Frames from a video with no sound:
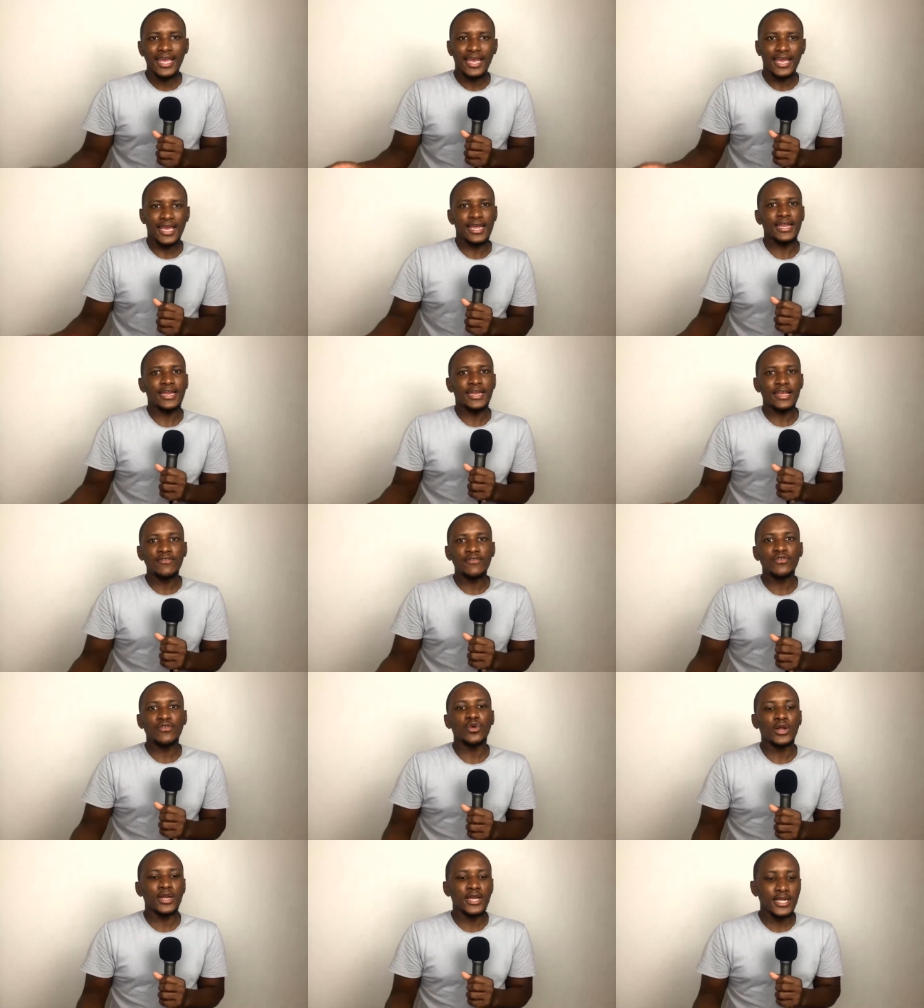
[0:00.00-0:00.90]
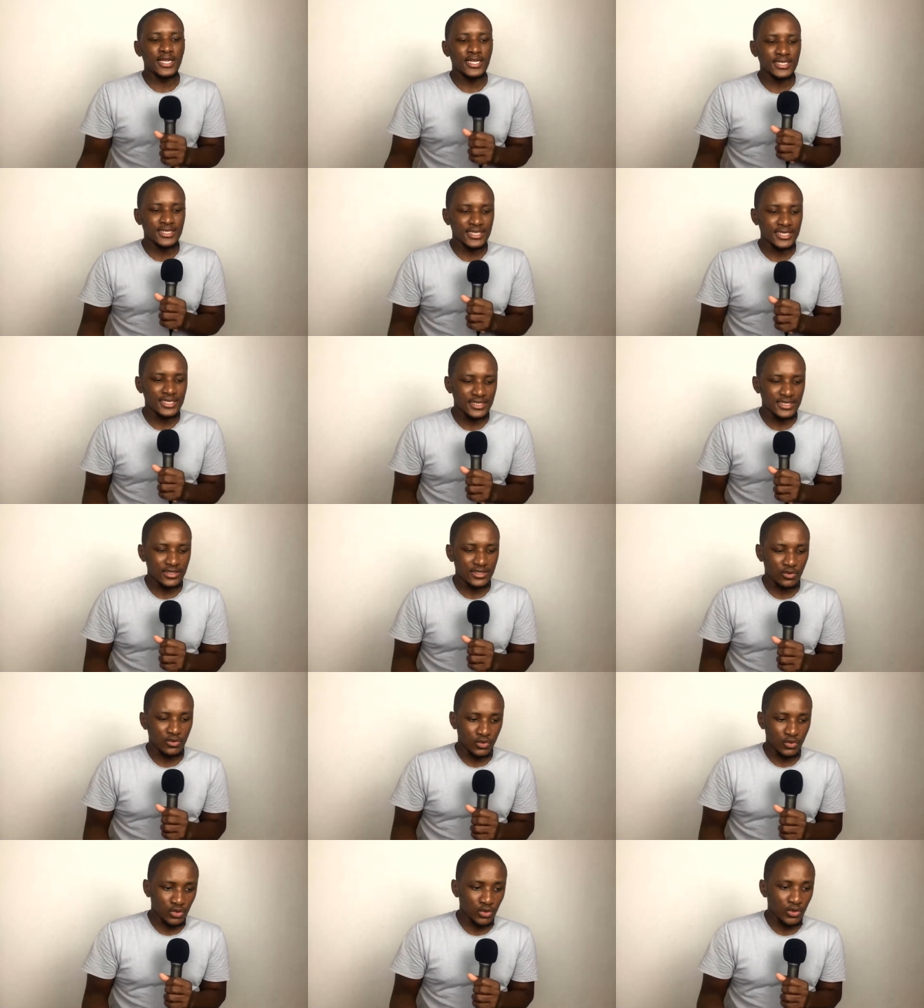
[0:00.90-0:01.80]
and everyone else can see
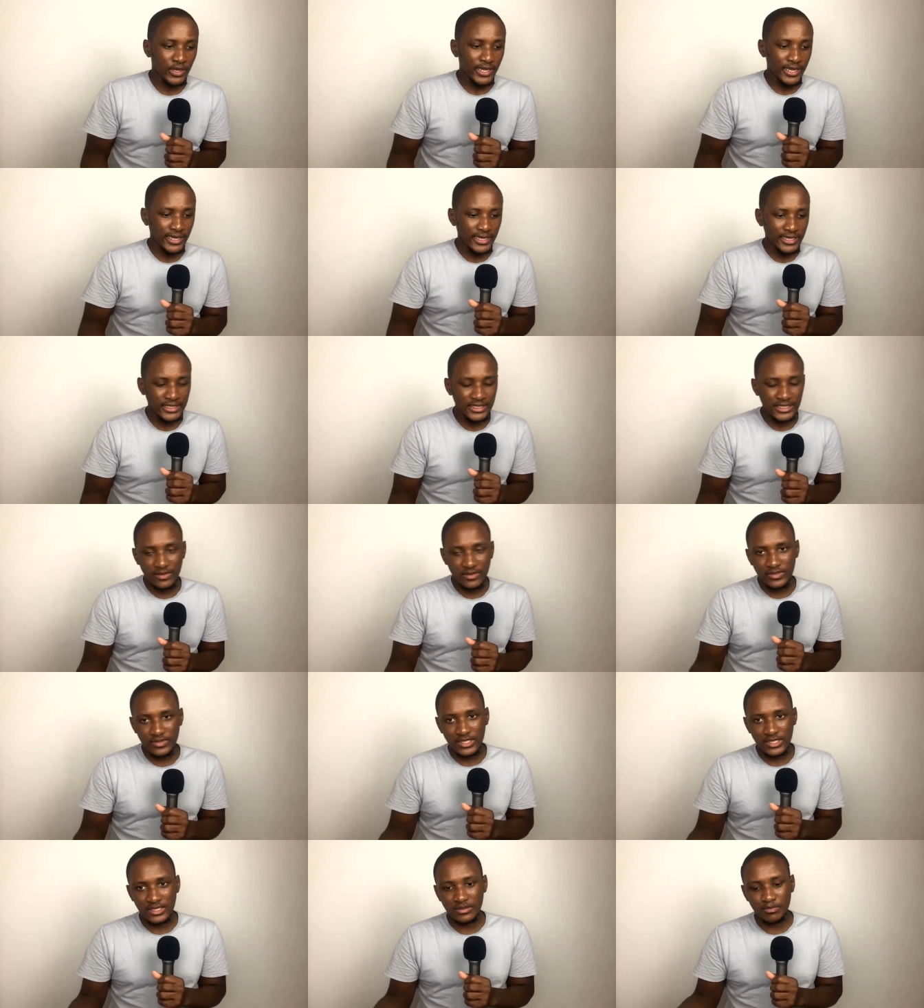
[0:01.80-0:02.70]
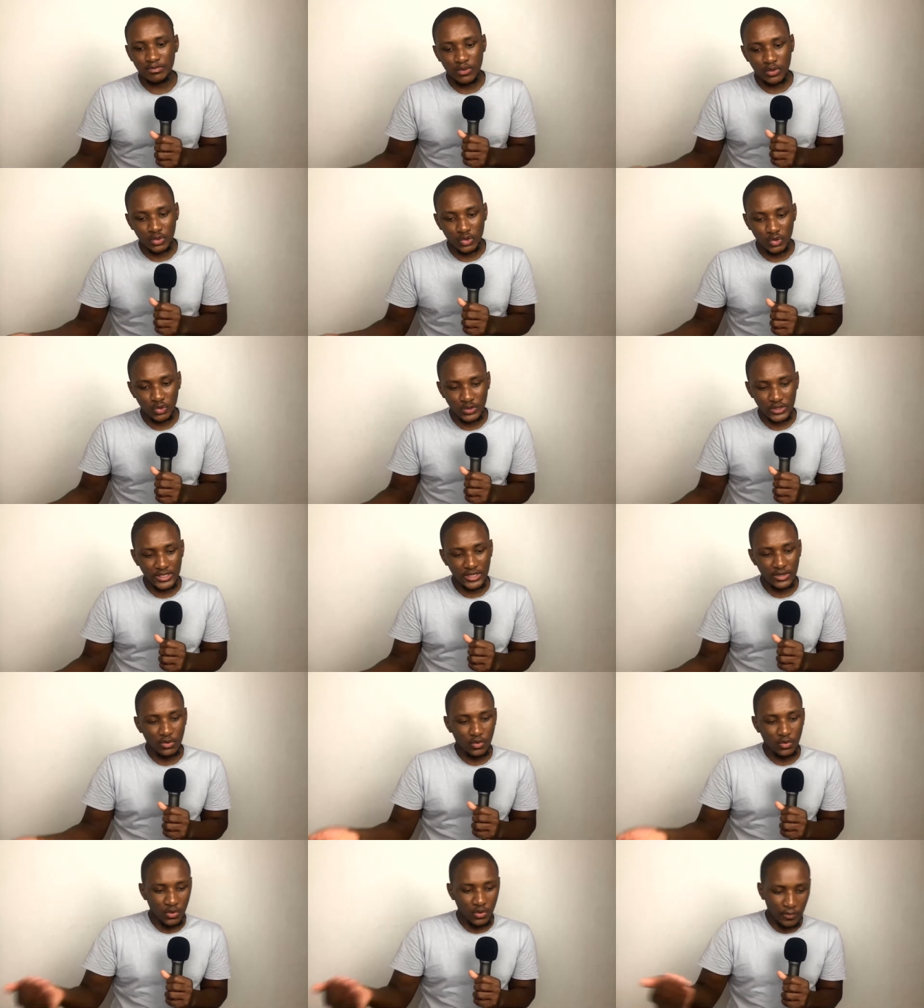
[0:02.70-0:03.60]
ukuthi okay i-chiefs is
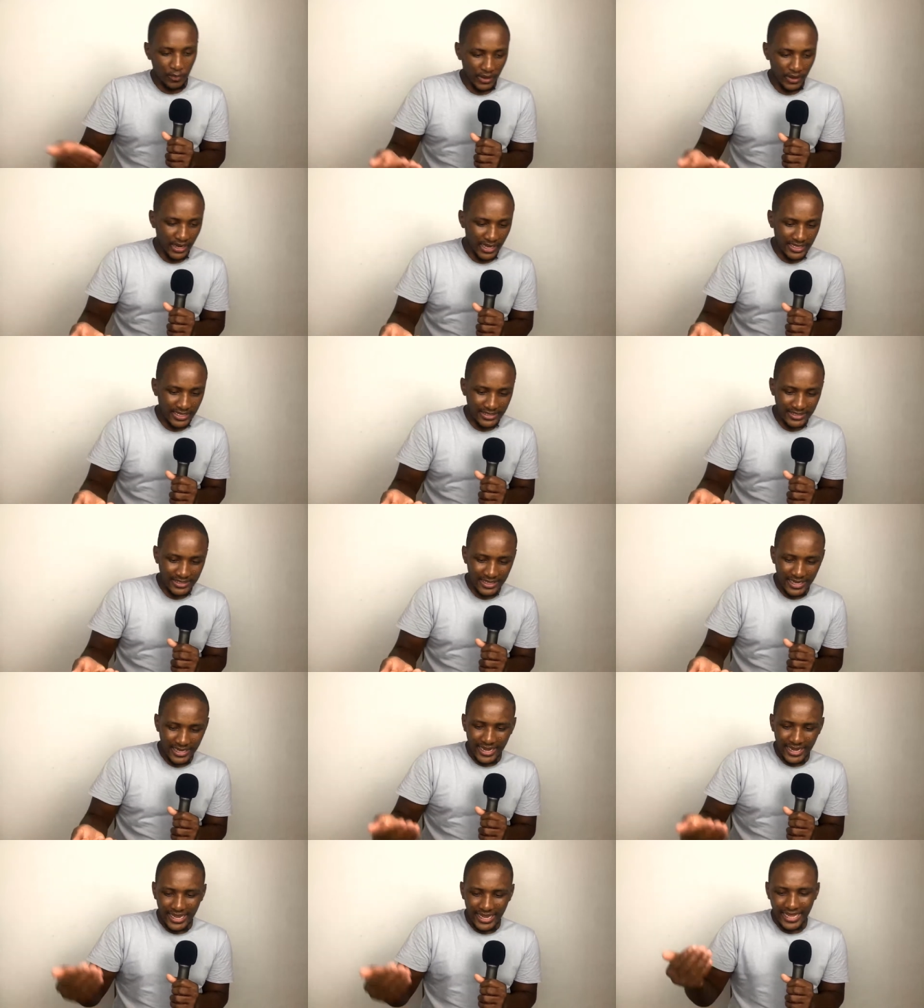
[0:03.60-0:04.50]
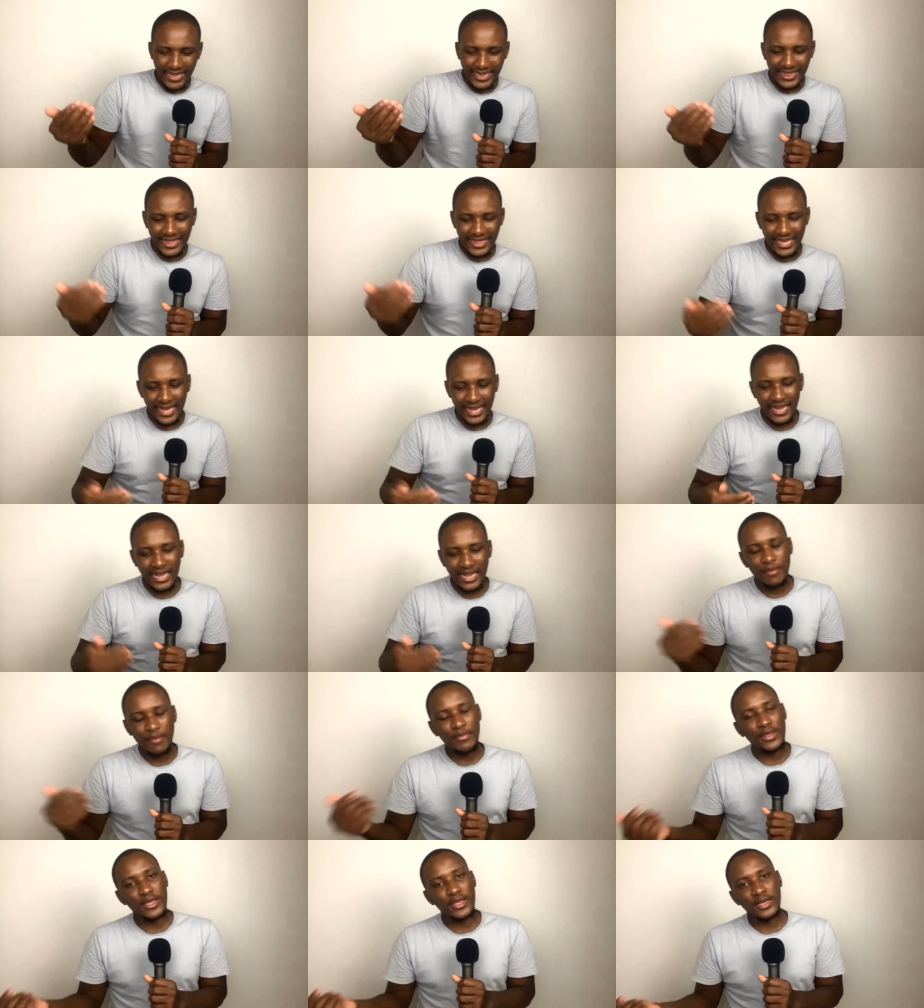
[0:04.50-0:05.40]
producing good players and they are
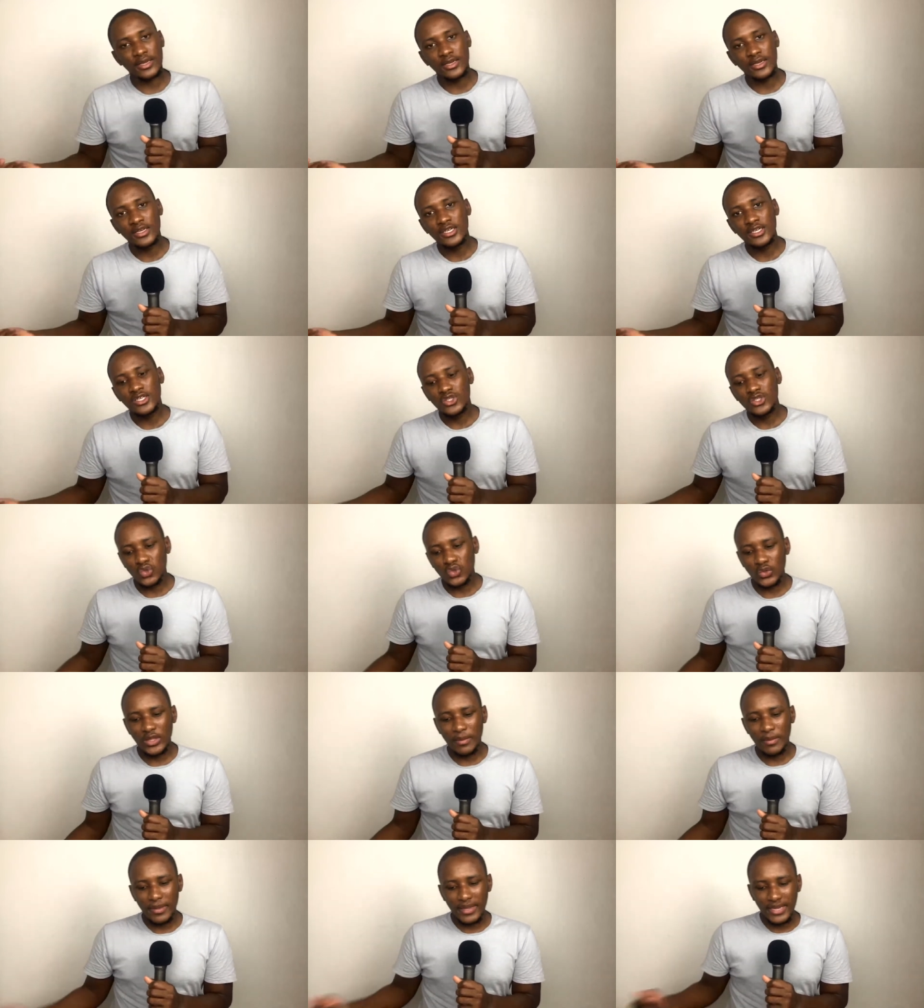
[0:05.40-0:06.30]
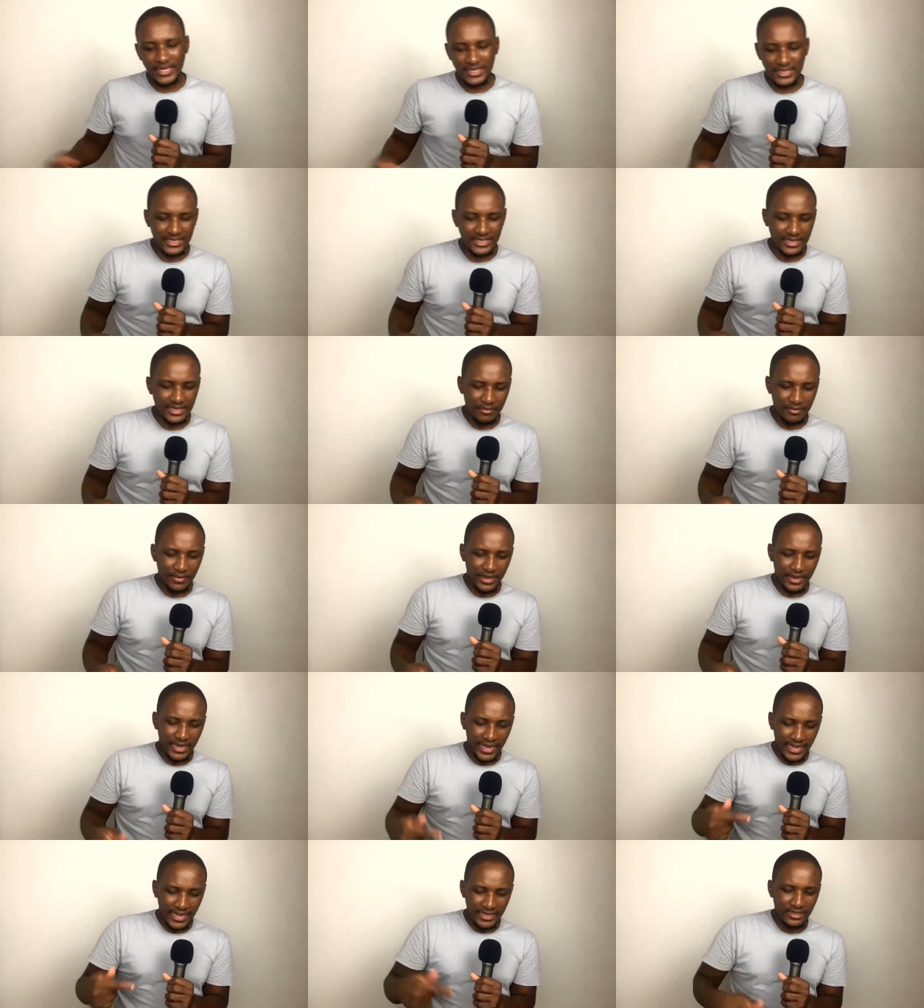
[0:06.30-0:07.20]
coming to the main team
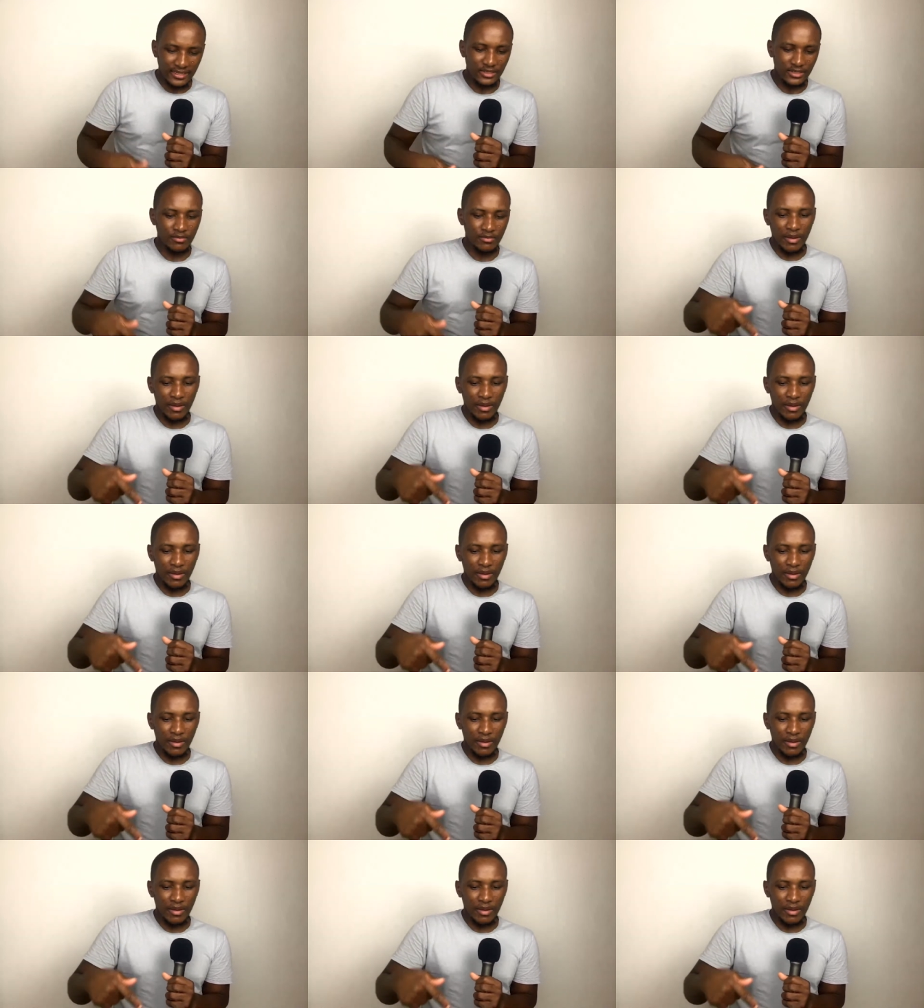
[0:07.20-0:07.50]
and